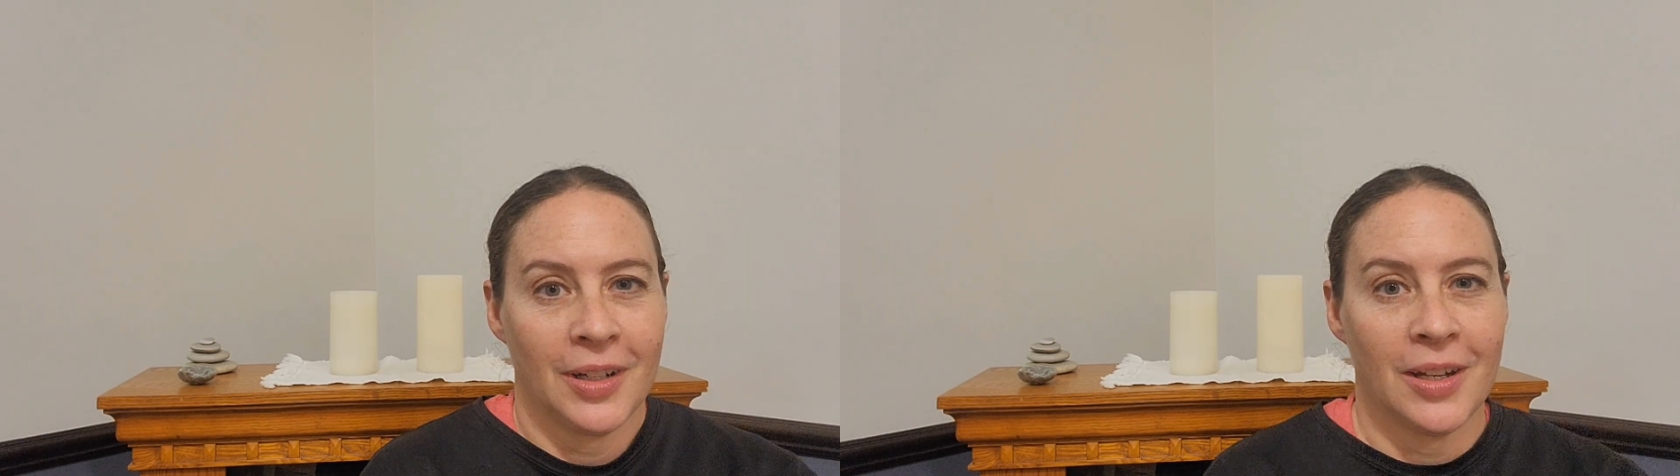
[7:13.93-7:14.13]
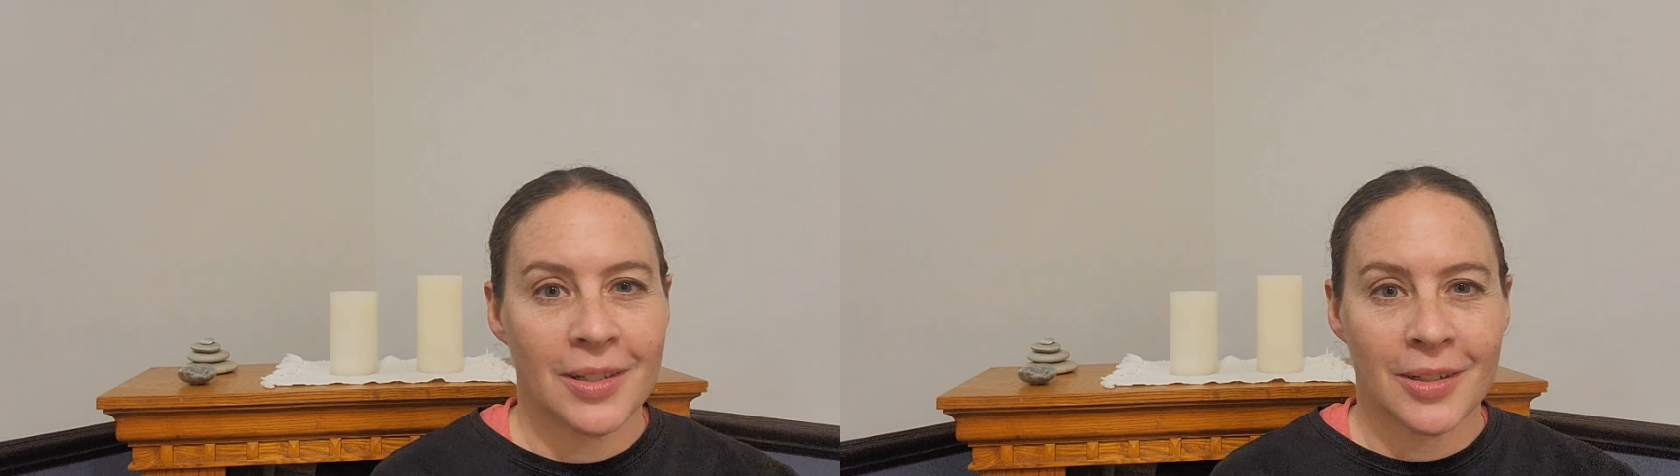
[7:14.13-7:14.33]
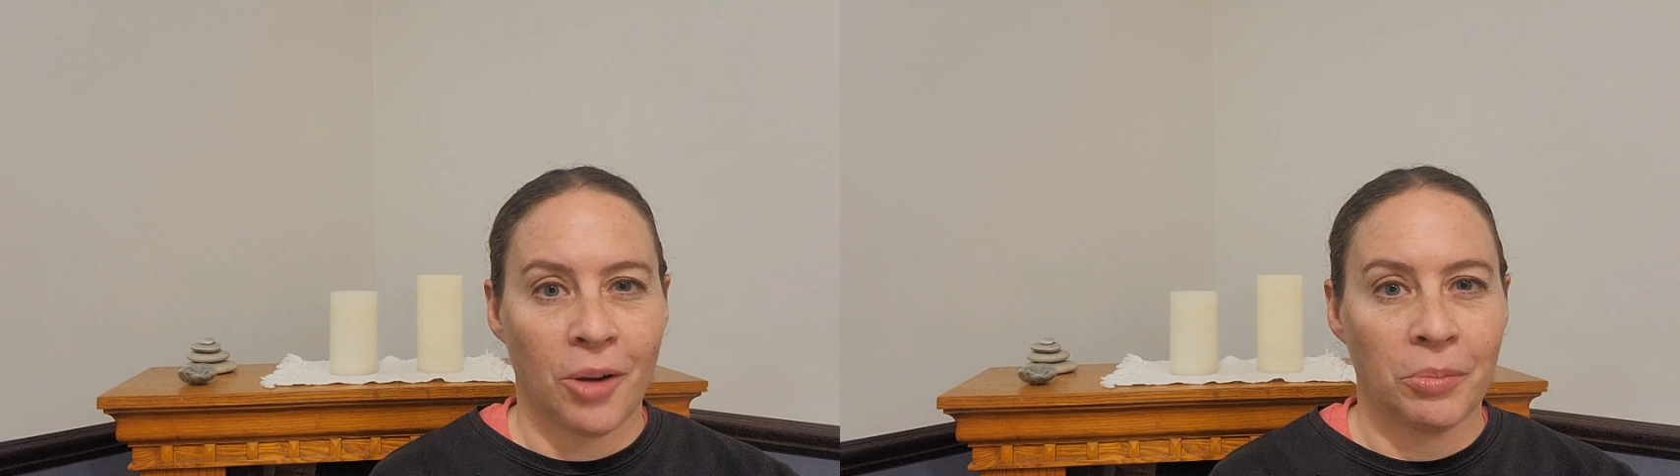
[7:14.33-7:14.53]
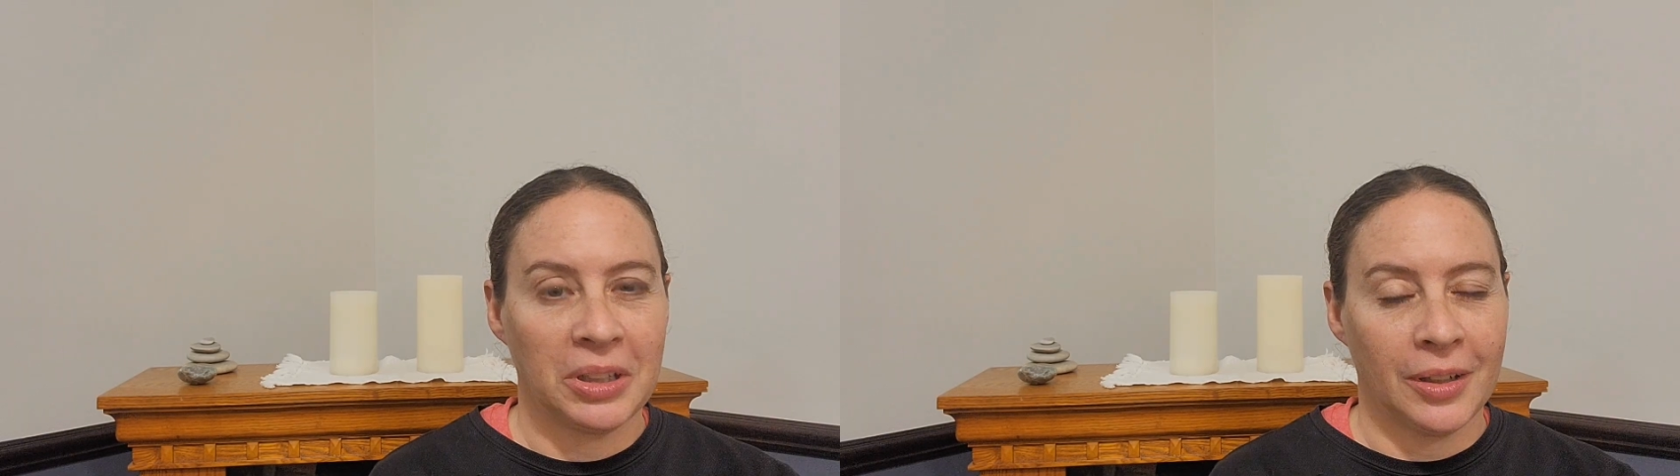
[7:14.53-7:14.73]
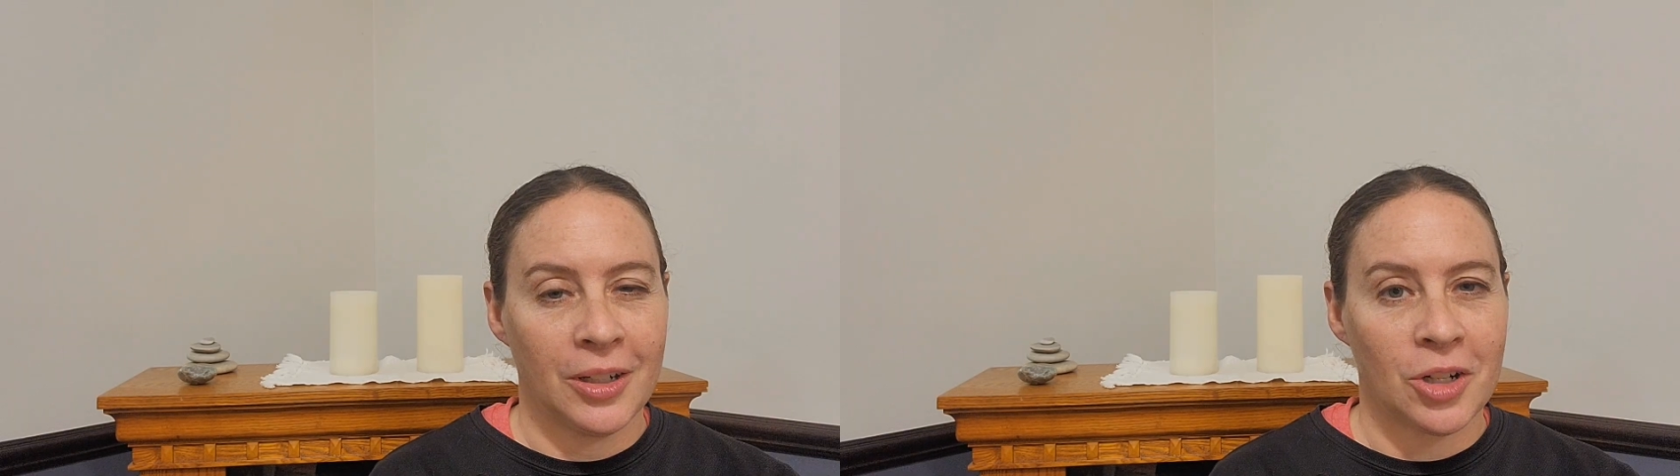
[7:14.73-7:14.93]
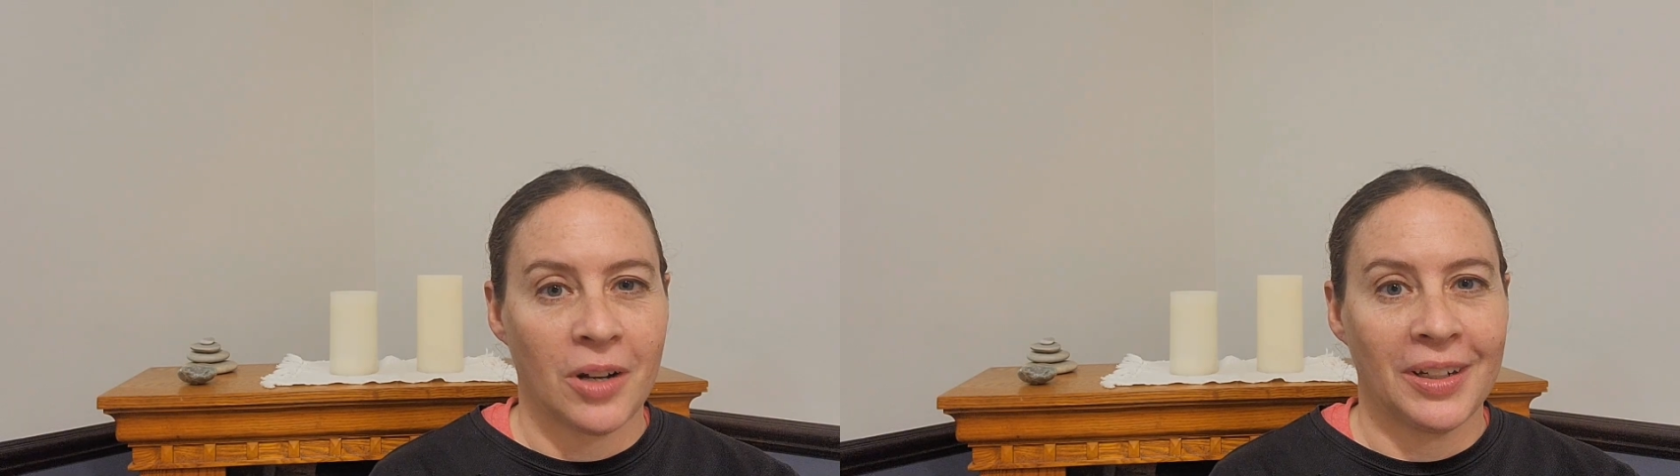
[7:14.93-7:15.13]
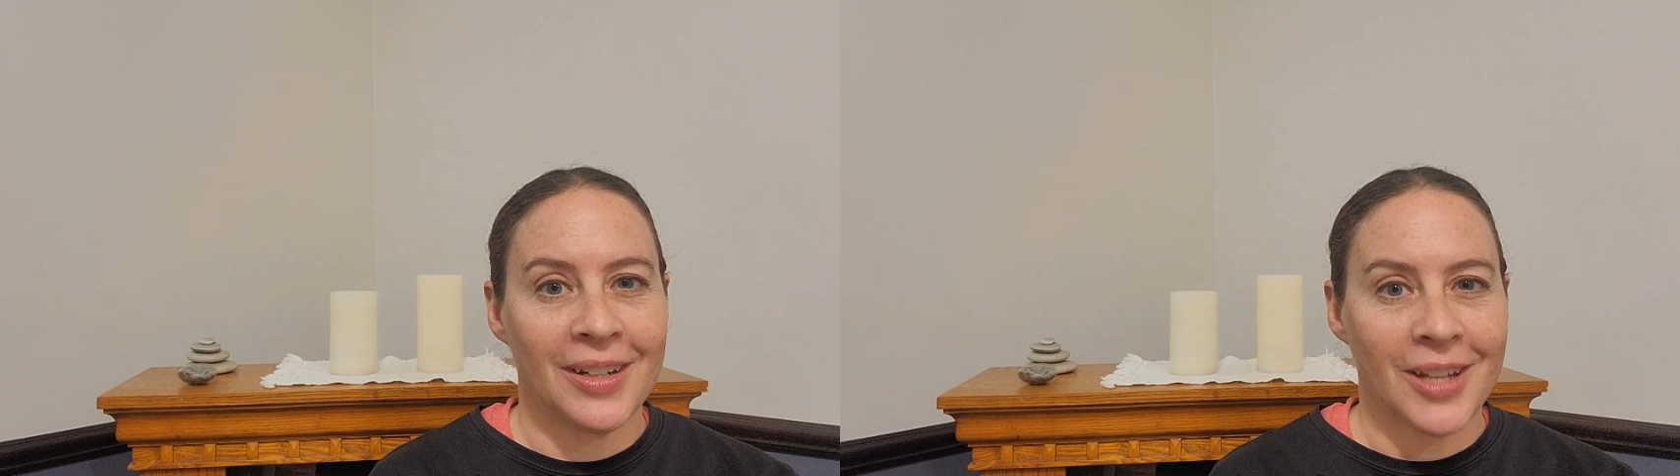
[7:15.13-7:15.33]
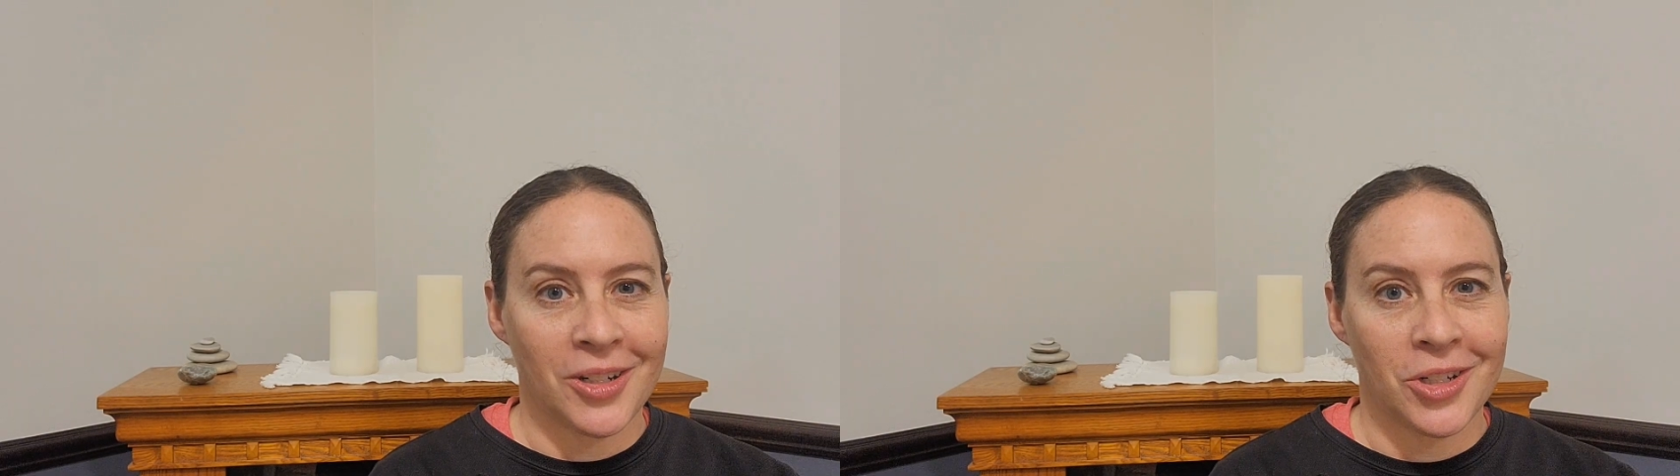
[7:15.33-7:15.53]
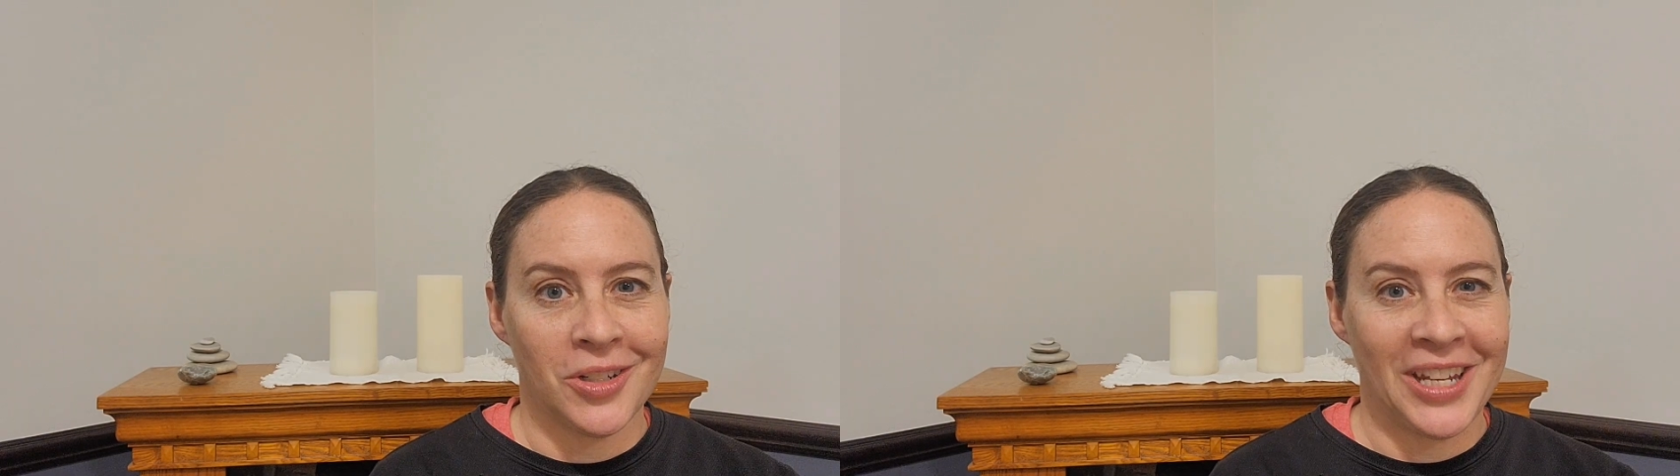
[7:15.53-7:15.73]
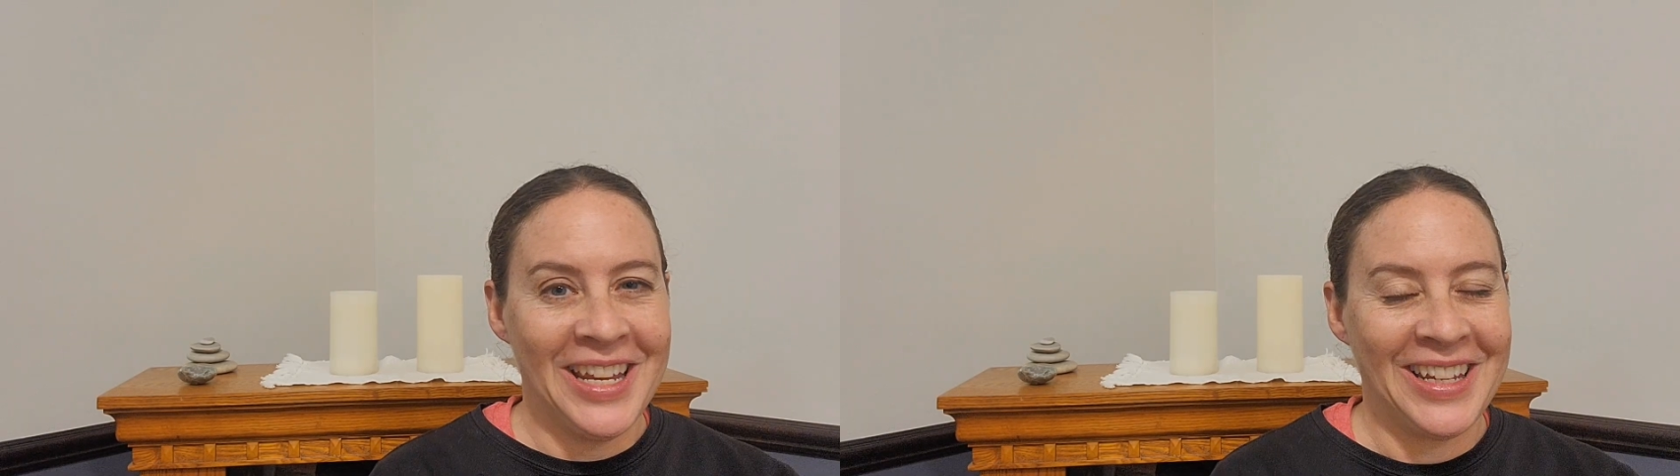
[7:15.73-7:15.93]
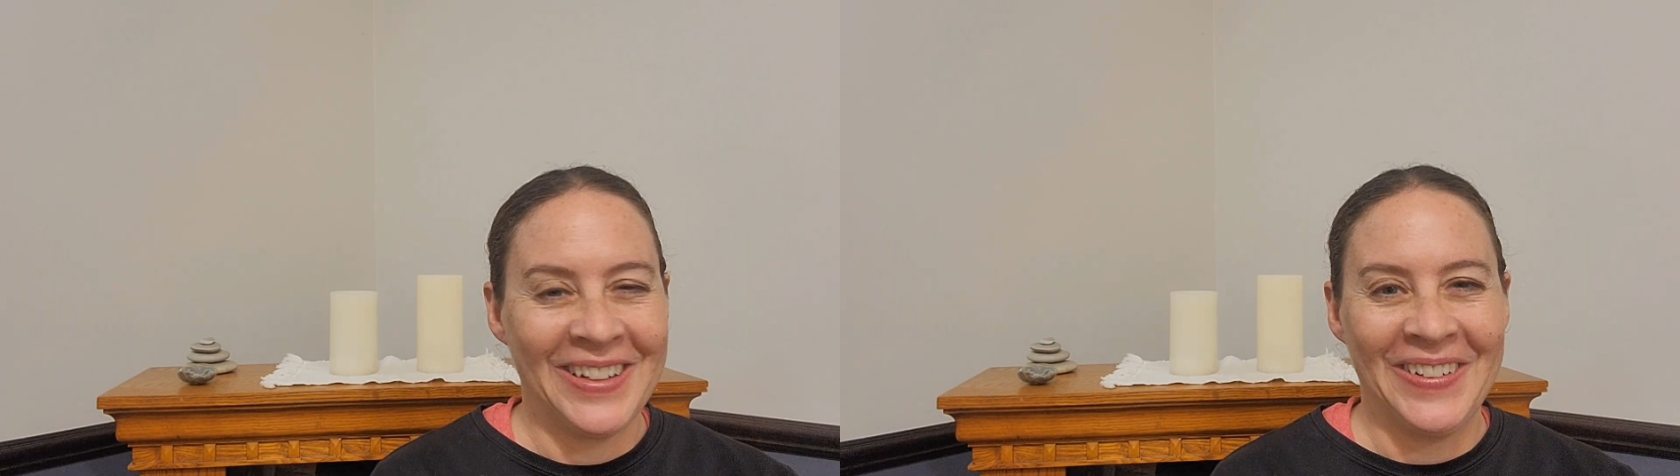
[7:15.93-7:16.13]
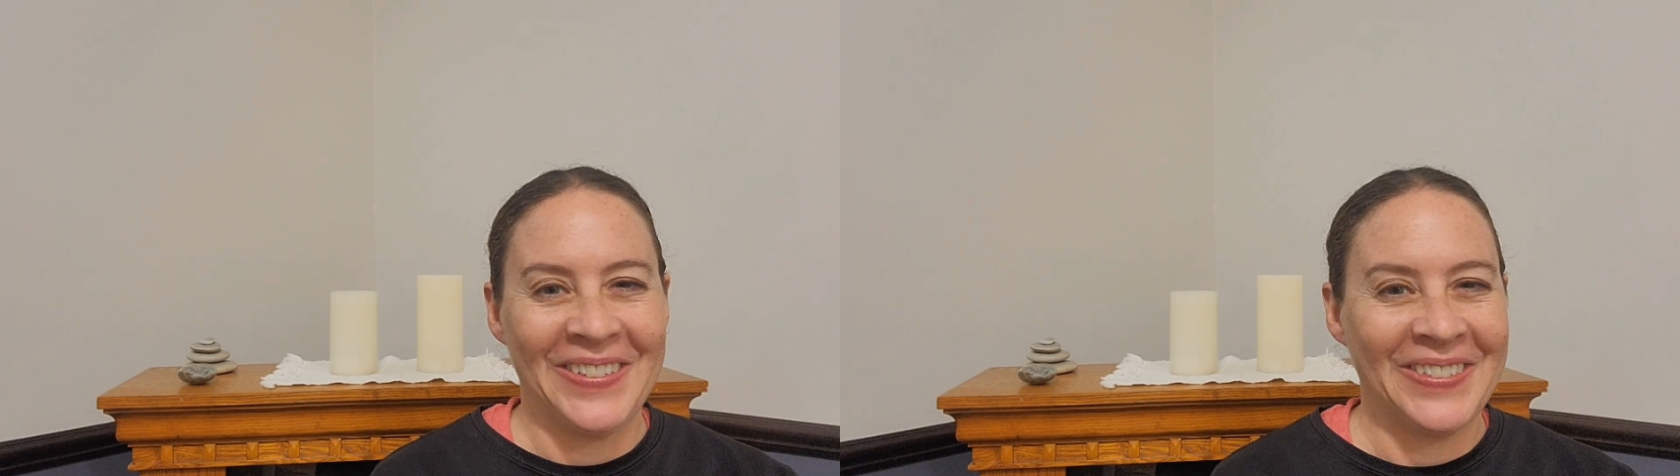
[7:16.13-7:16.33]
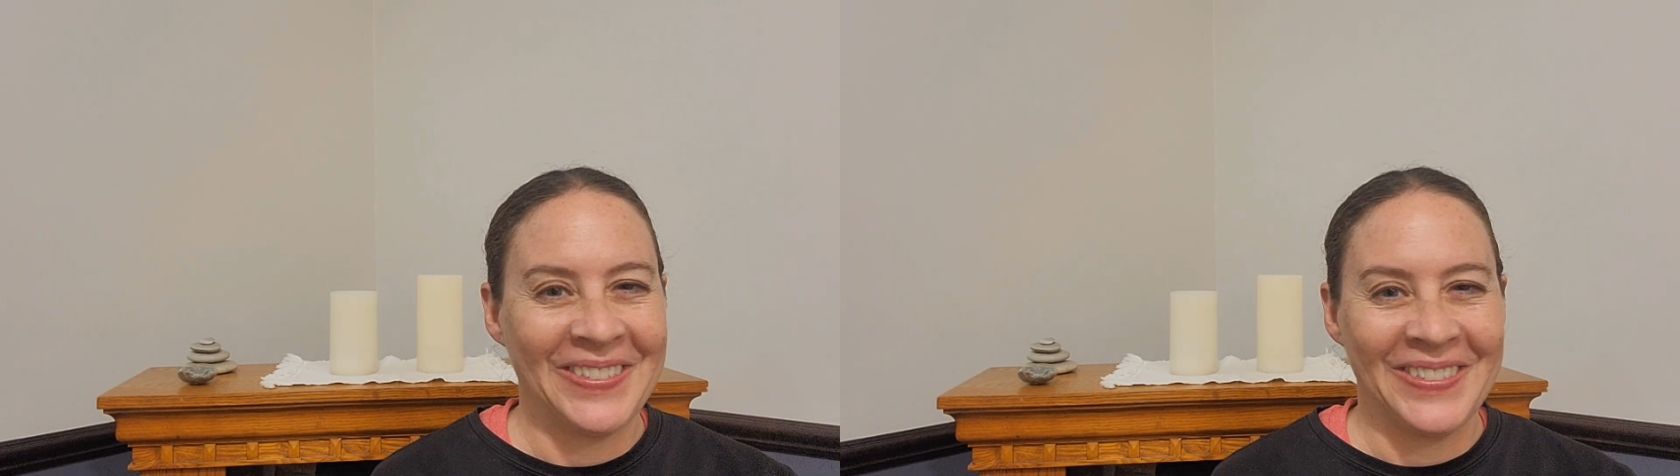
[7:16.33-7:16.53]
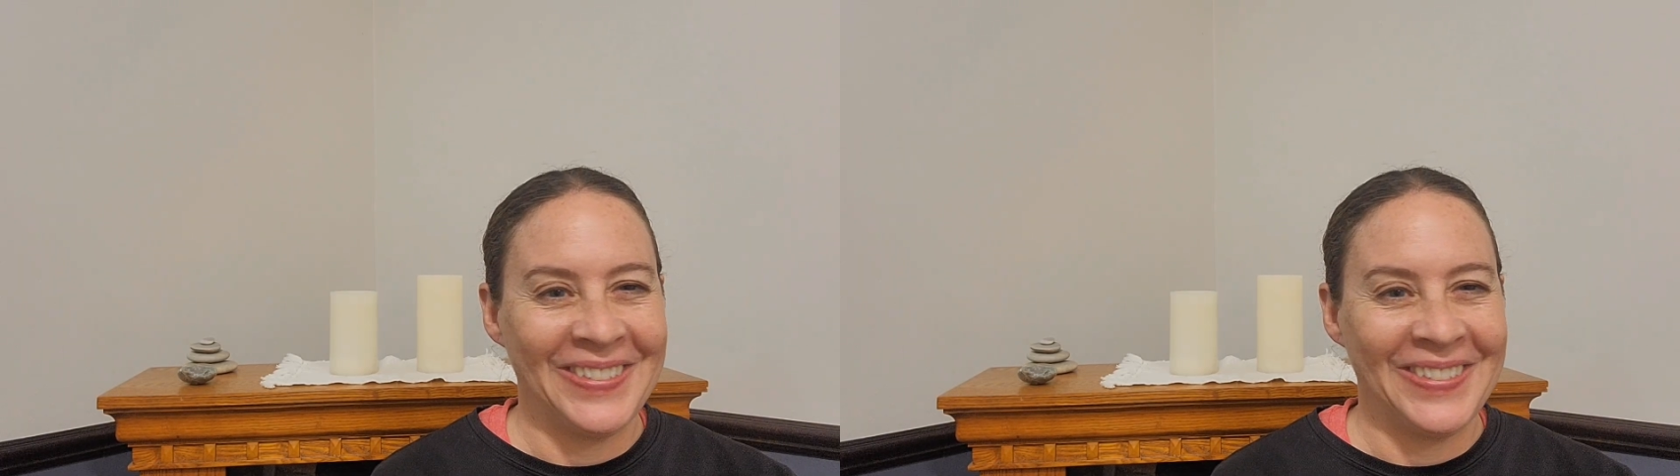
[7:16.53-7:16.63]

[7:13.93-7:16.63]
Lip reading: It's not really going to draw any attention to you